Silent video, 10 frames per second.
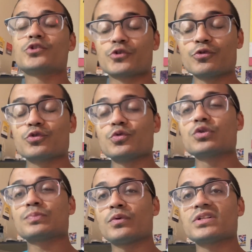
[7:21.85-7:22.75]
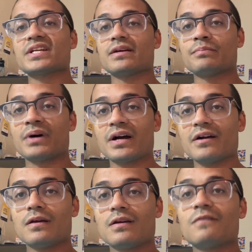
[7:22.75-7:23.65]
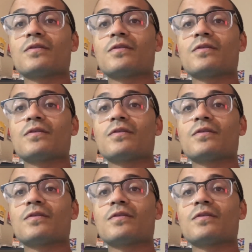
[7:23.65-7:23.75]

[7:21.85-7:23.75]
True School Sports Empire.